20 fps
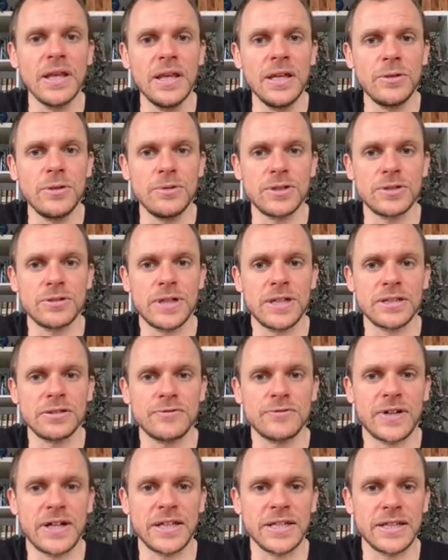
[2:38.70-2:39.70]
we try to
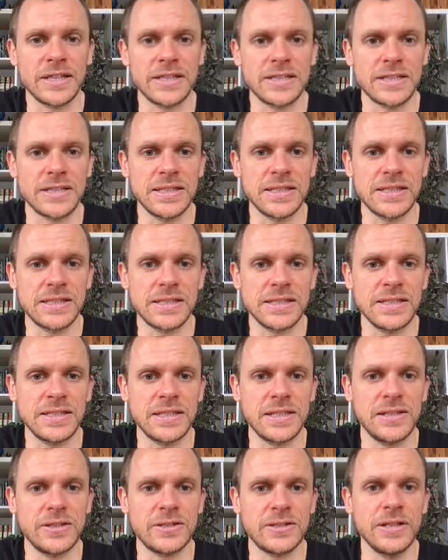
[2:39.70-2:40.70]
find this
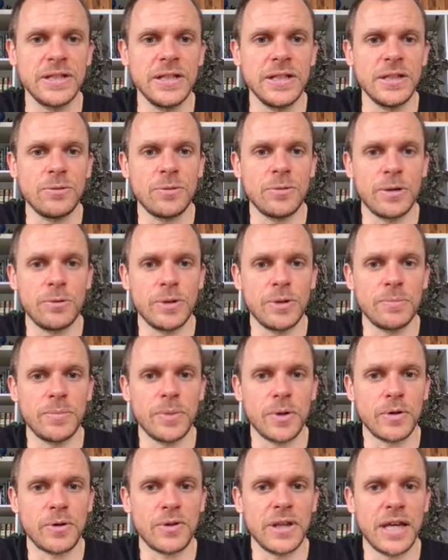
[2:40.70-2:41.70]
distance here where we
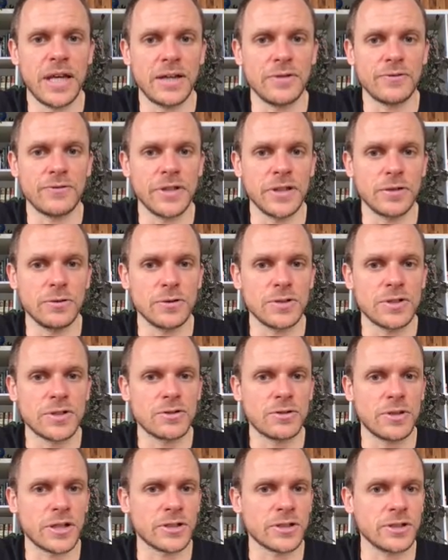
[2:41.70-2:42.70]
both have a good
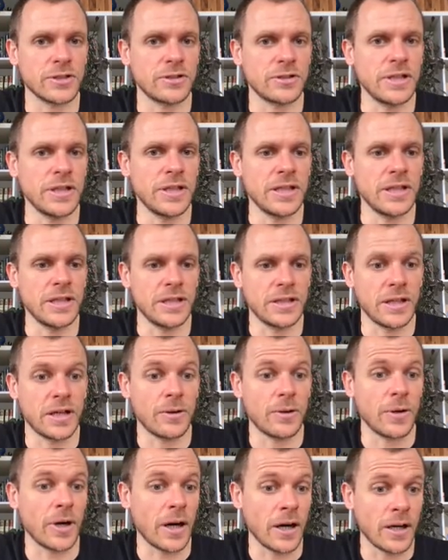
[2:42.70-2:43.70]
structure in
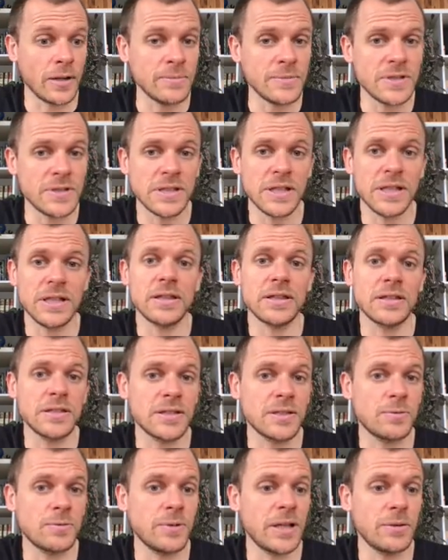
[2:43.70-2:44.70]
our arms, and this
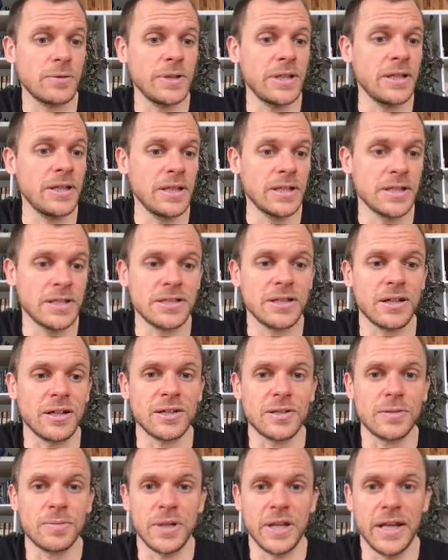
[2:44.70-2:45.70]
is where we
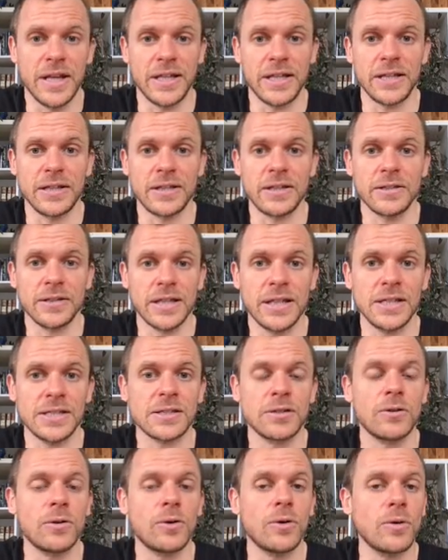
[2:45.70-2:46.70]
start playing. Okay,
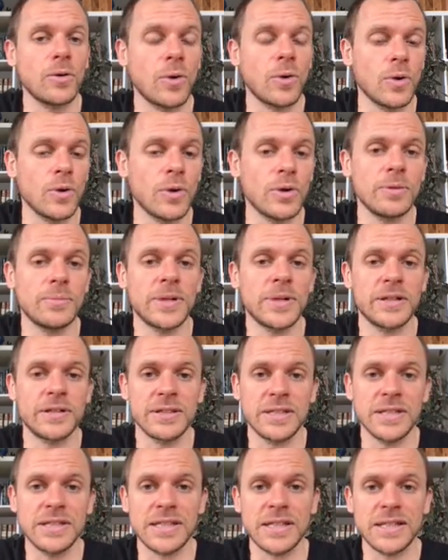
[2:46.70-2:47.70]
so
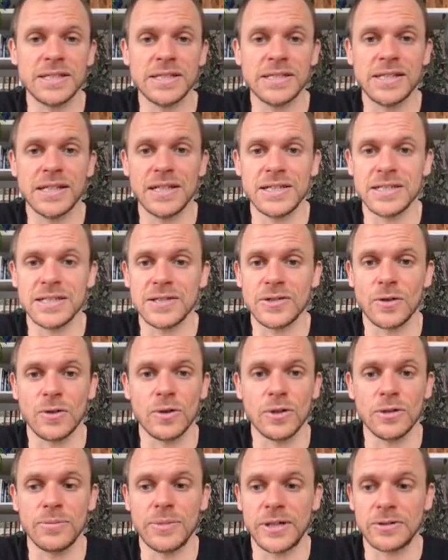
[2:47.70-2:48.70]
this exercise is
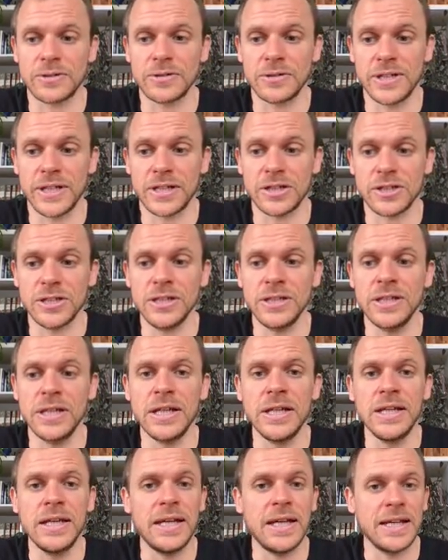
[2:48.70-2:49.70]
all about connection,
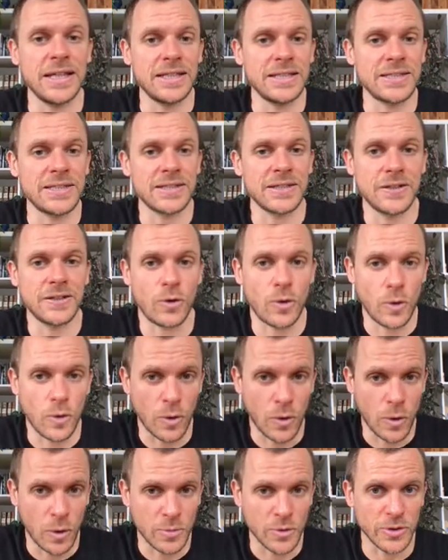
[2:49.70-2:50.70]
and it's a
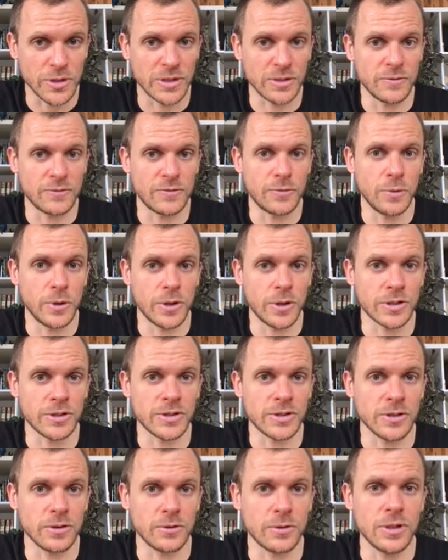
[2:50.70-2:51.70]
cooperative work.
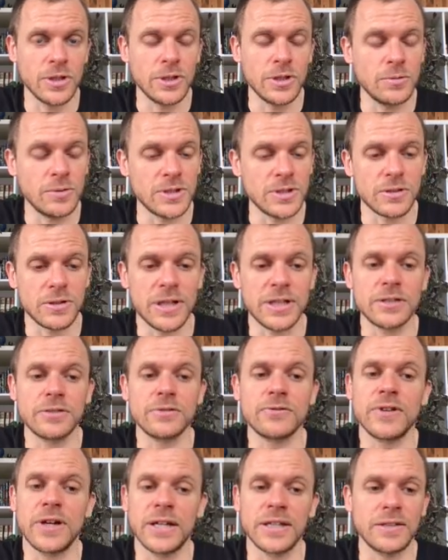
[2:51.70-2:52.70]
So we try
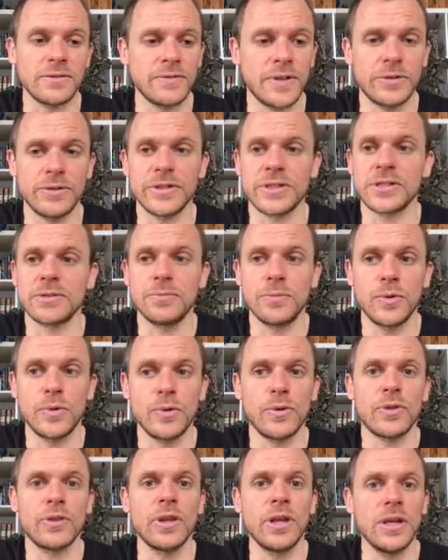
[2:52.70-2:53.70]
to find a very
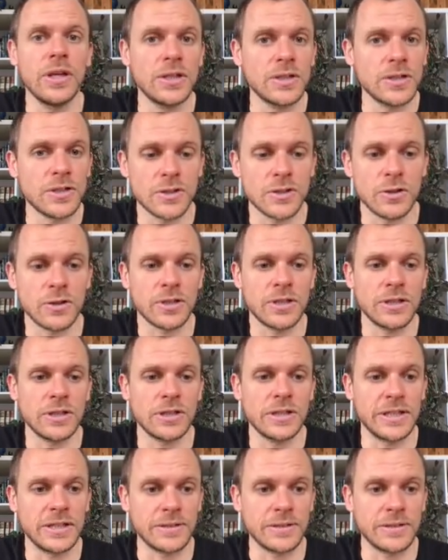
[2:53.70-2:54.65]
smooth circular